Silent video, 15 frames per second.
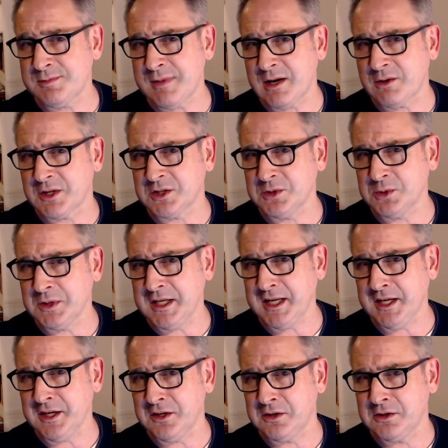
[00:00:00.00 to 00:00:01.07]
a miracle
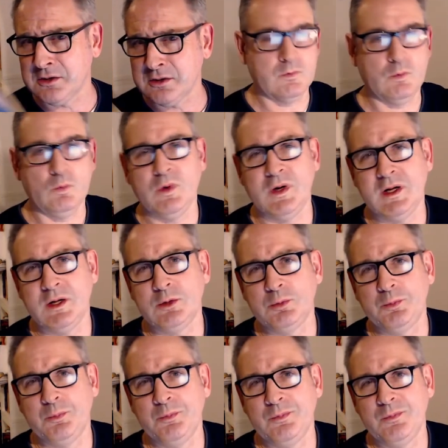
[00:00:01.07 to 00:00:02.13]
here? Well,